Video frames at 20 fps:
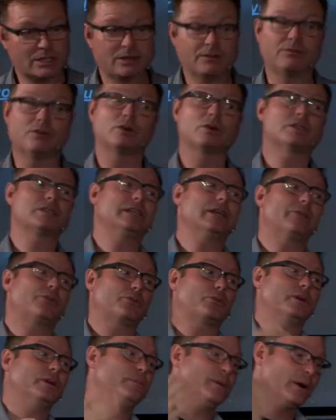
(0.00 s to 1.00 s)
divorced it
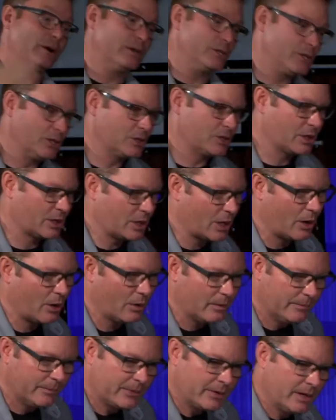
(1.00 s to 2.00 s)
three marriages
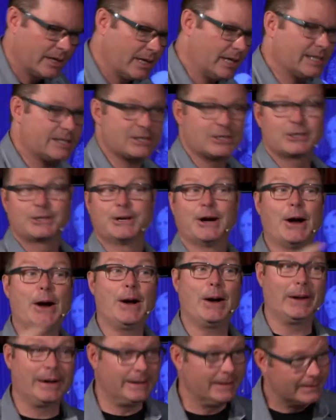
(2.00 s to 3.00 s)
ago. It's
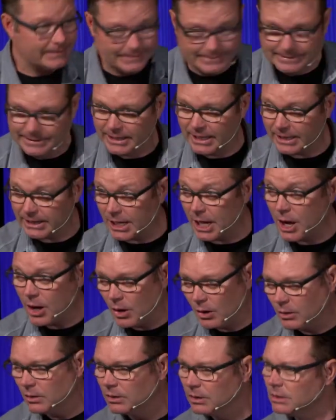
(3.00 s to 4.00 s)
gone.
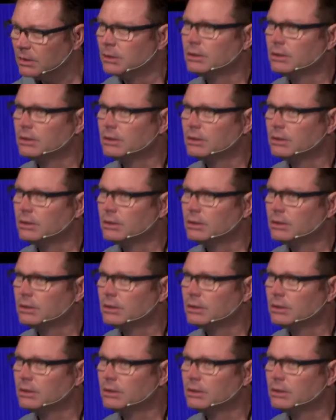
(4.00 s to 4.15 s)
Hello.